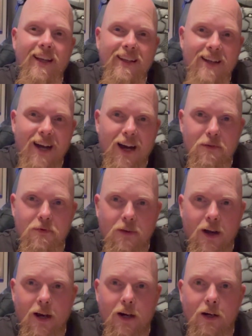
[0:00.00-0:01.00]
Caught
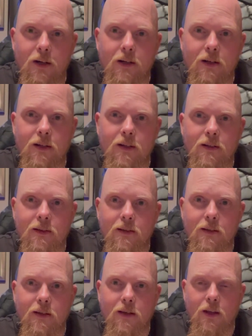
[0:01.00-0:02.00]
fire,
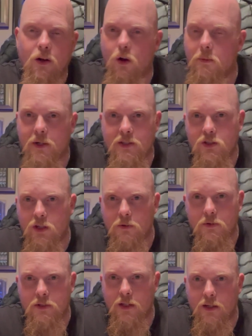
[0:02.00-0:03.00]
and all my shit
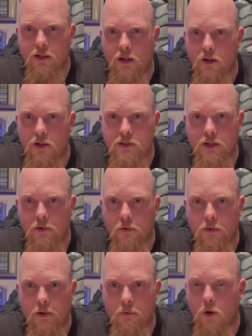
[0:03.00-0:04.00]
was in it, and I lost
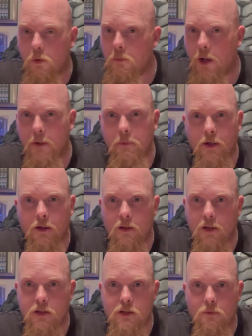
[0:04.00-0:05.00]
everything. The whole Batman
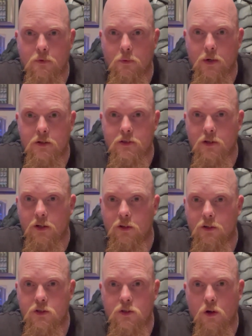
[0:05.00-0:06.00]
collection from when I was
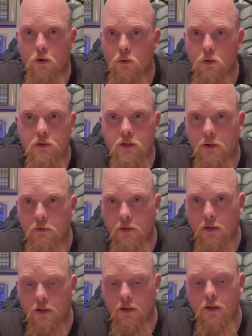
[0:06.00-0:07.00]
younger, Star Wars,
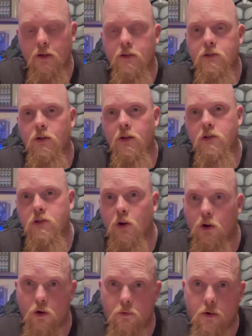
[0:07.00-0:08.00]
everything. So I had to
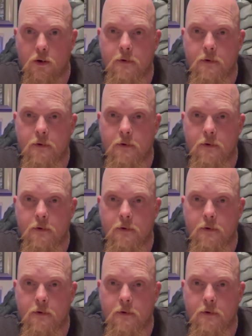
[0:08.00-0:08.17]
start over.